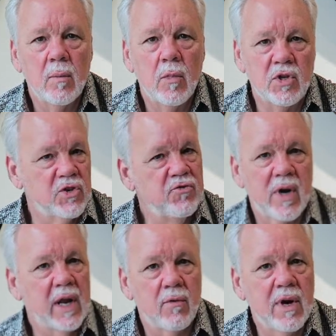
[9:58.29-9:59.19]
but just
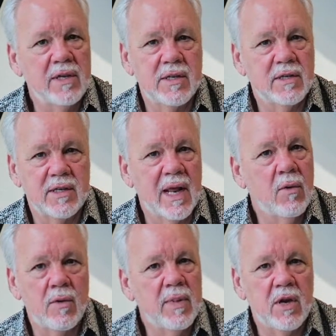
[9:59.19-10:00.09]
running races, and that
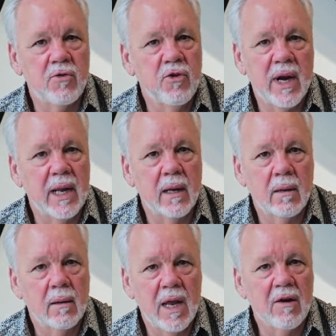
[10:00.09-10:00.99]
would be your training,
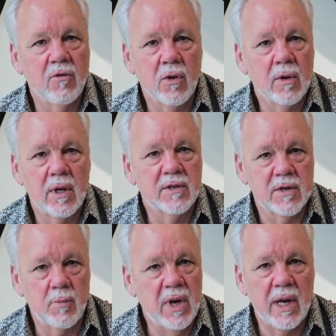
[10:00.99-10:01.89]
ever, is
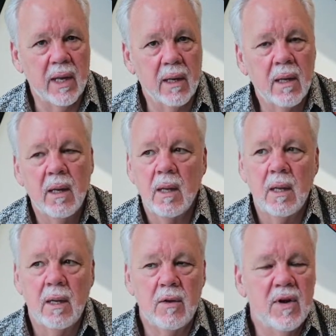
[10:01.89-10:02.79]
competing.
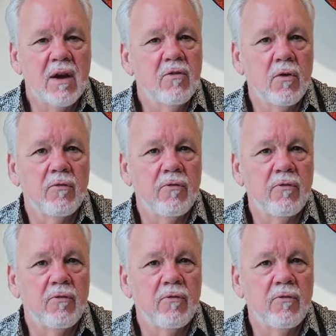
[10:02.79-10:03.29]
You'd never